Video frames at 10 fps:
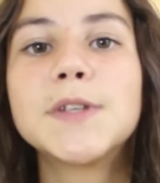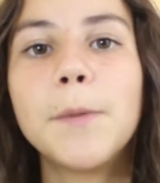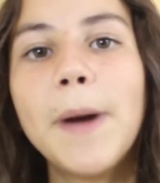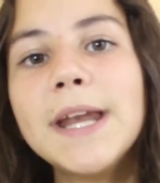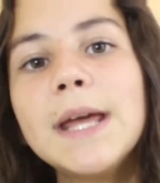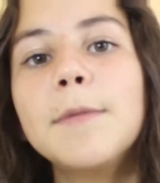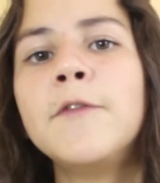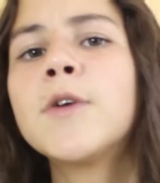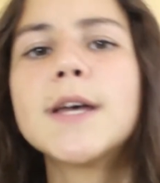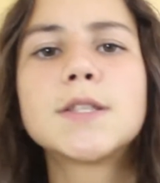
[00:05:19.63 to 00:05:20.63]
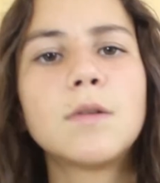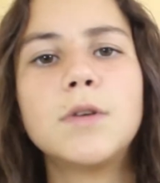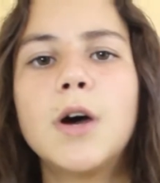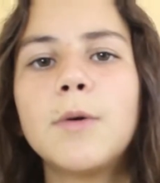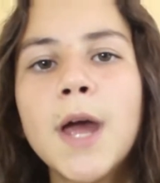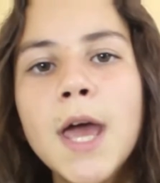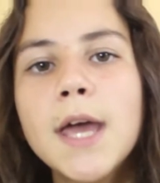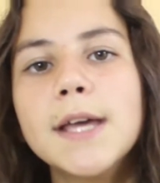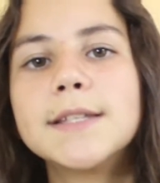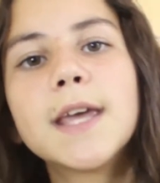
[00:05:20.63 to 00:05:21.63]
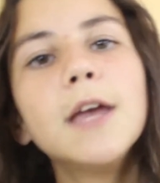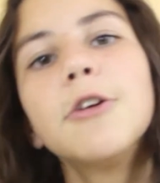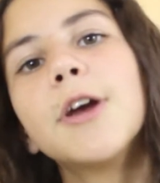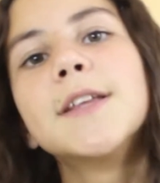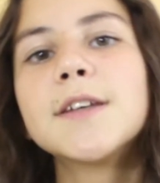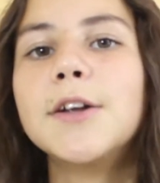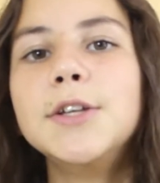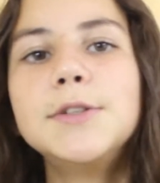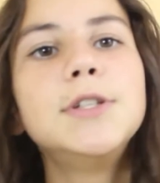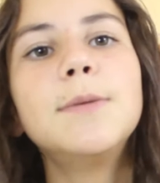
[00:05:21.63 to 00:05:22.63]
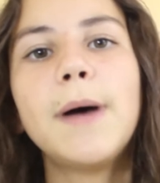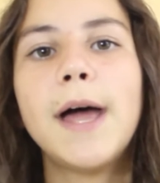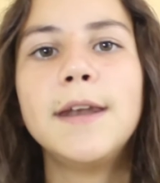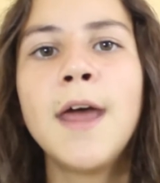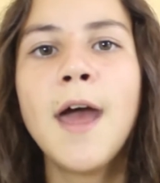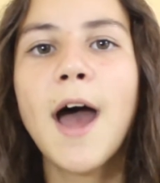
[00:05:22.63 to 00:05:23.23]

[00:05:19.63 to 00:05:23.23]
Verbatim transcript: So my name, if you guys don't know, is Kate Creates on YouTube and